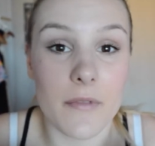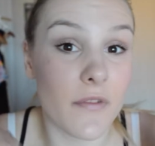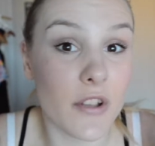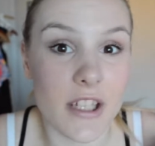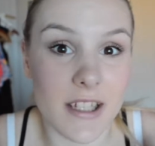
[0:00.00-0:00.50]

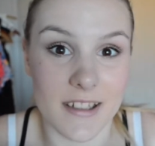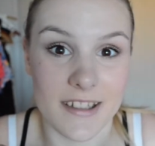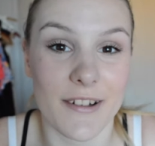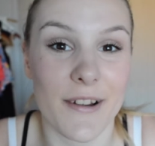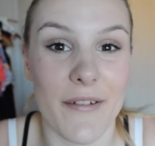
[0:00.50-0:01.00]
If you did,
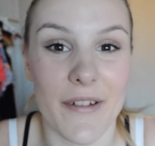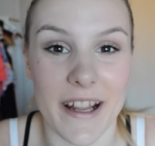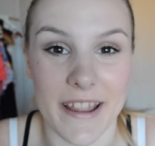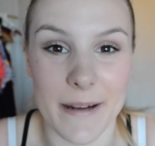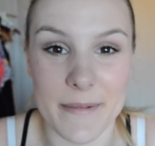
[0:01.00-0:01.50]
do give it
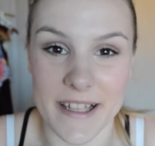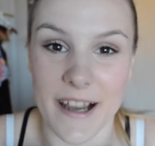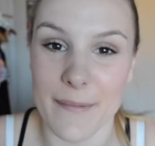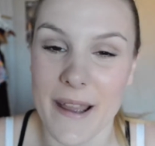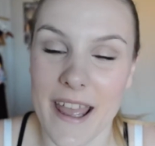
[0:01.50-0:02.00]
a thumbs
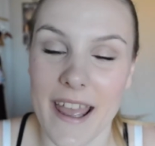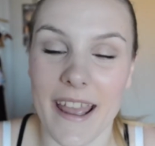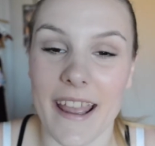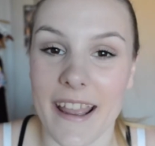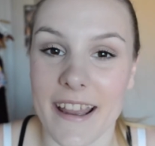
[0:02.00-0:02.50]
up
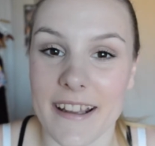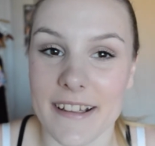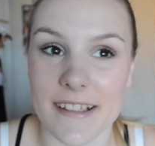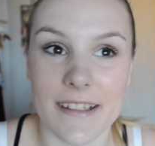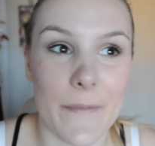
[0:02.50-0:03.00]

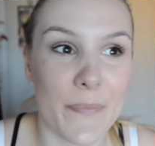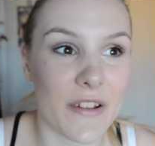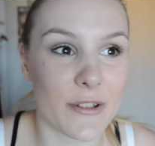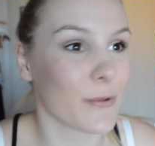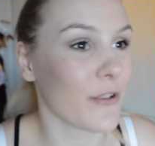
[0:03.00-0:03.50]
and
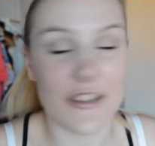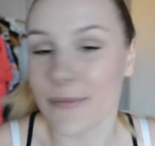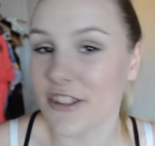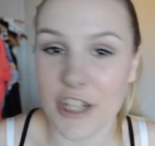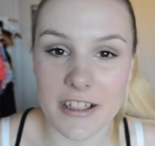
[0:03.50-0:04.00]
subscribe to
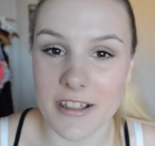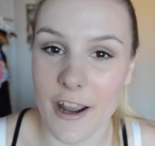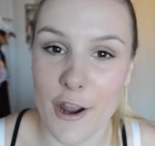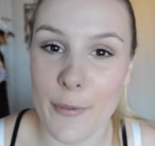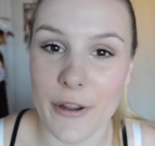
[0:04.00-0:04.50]
my channel.
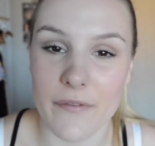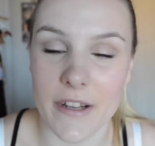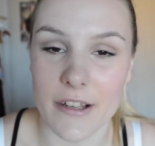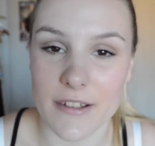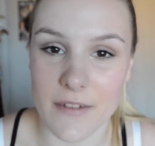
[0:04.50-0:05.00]
I upload
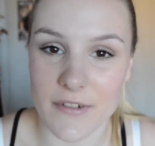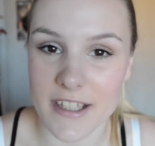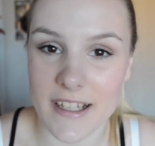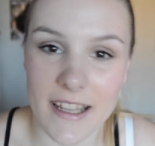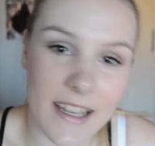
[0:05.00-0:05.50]
videos every
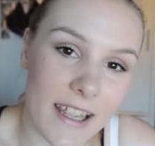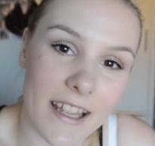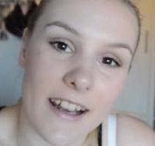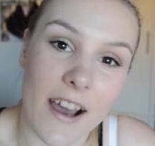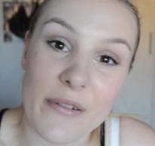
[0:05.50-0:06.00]
Sunday,
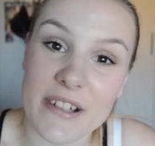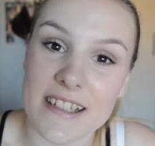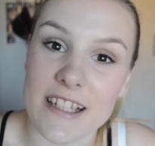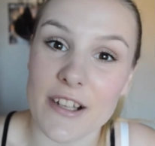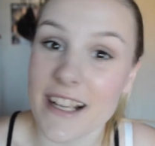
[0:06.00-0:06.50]
and I will
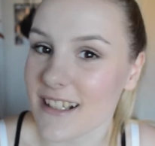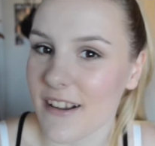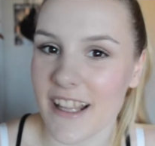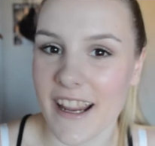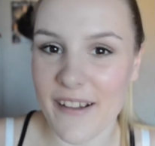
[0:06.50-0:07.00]
see you next
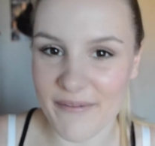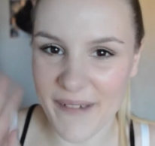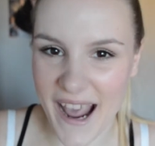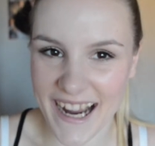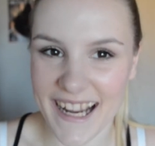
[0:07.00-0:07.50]
Sunday.
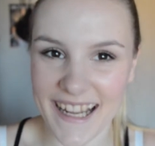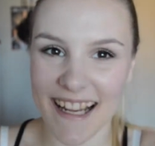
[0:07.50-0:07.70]
Bye!